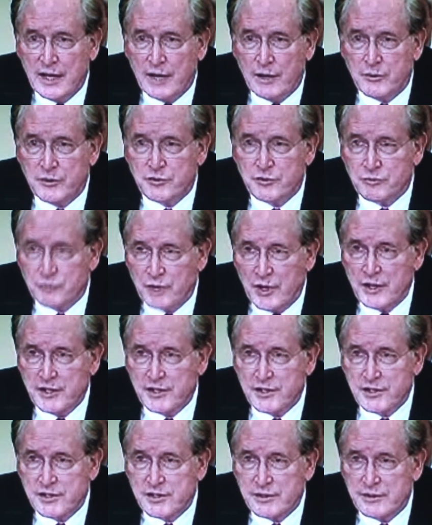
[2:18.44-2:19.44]
how it's run
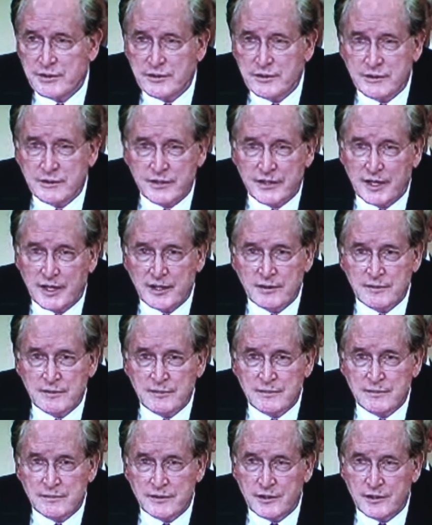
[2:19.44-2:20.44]
its state,
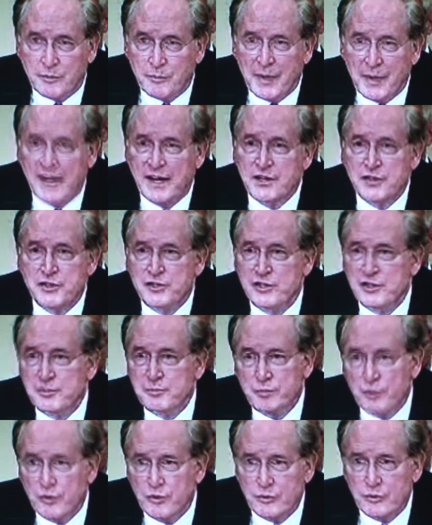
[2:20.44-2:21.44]
managed
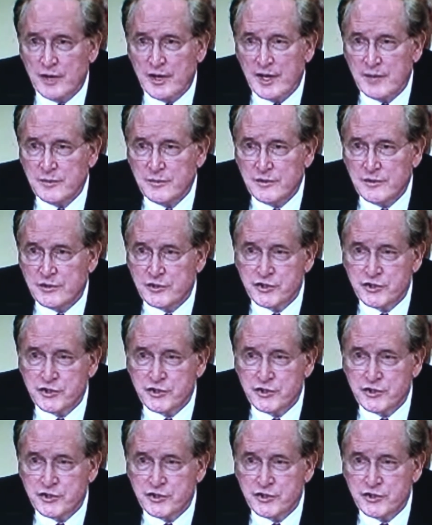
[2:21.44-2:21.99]
its programs.